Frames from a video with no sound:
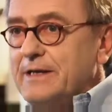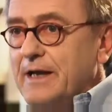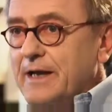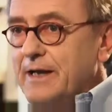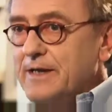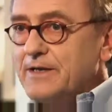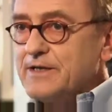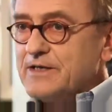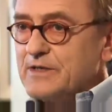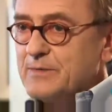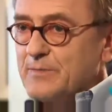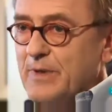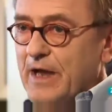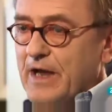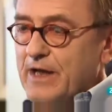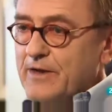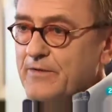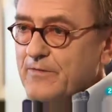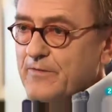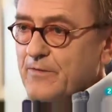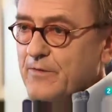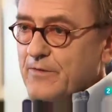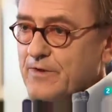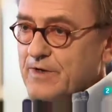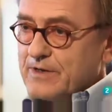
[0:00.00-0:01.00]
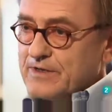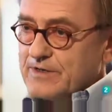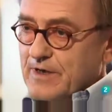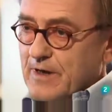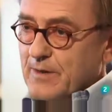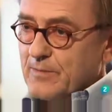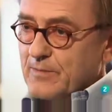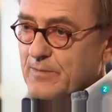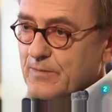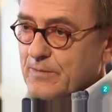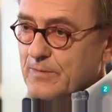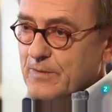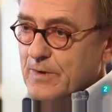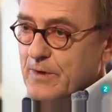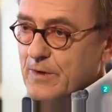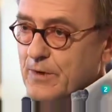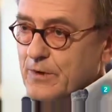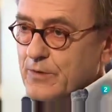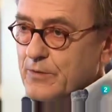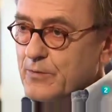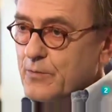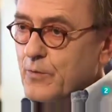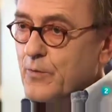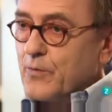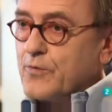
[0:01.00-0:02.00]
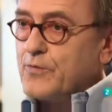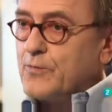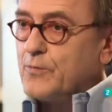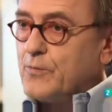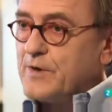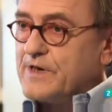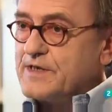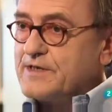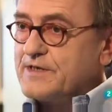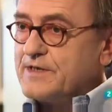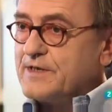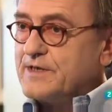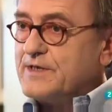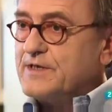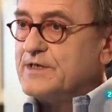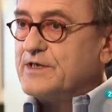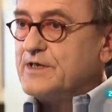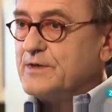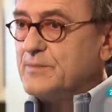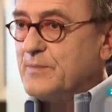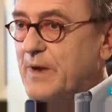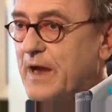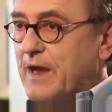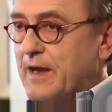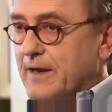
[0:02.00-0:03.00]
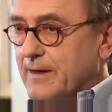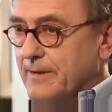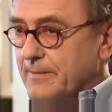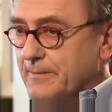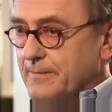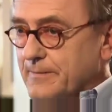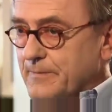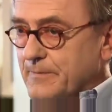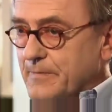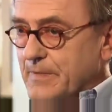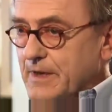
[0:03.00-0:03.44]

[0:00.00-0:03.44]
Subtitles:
take Spain, for example, northwestern Spain.